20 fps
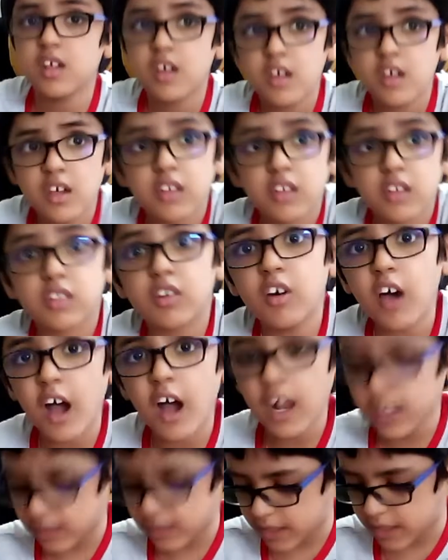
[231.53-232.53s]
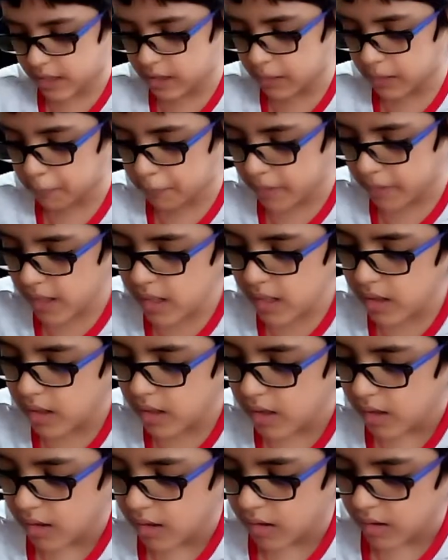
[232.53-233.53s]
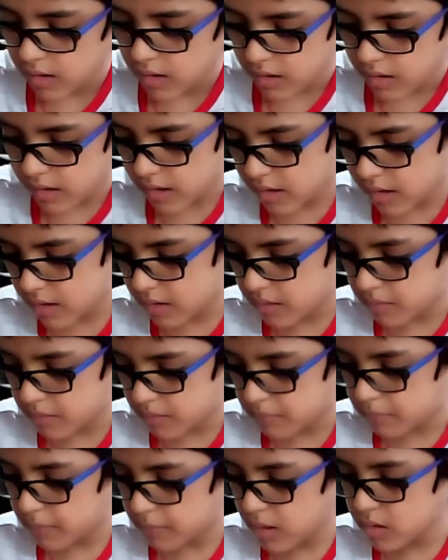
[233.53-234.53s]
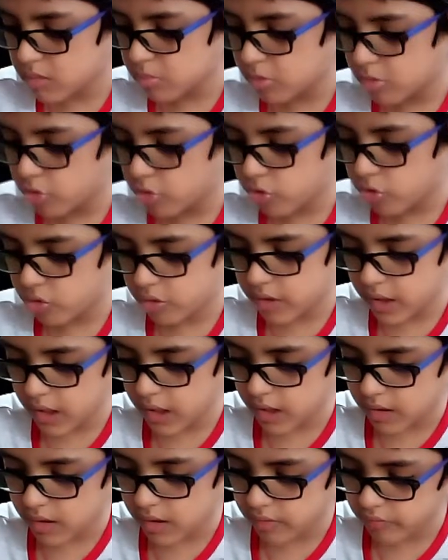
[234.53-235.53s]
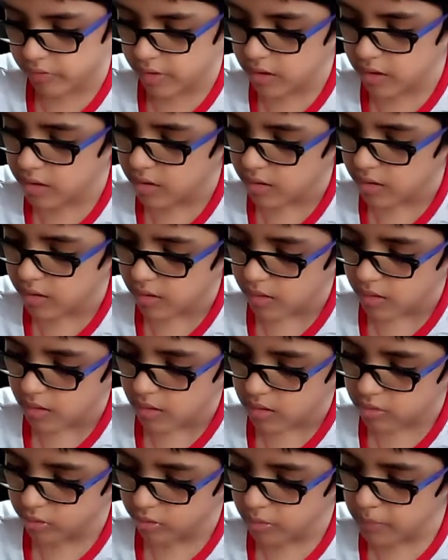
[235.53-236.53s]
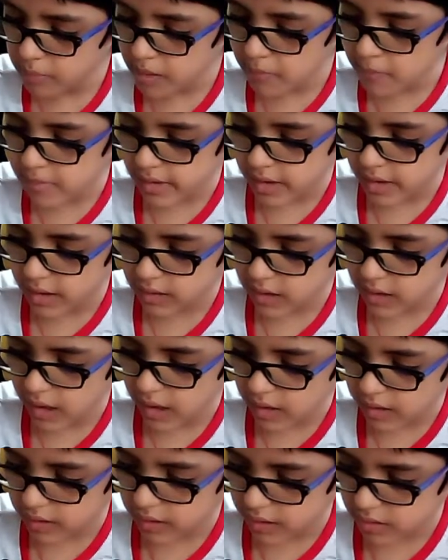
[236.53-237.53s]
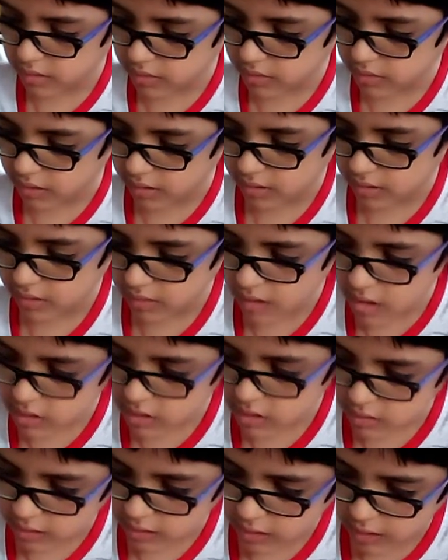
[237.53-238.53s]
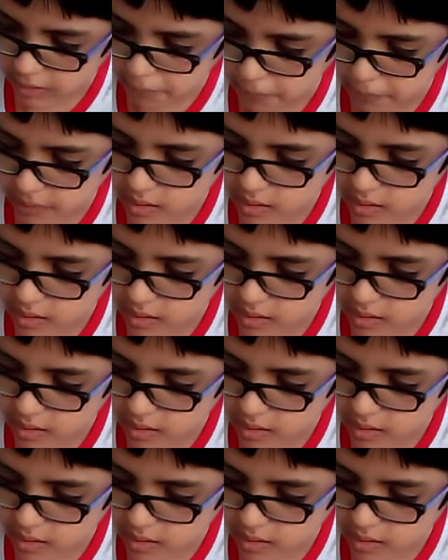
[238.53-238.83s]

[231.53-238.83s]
so I'll keep it in my smoothie so my brother can taste it. Let's keep it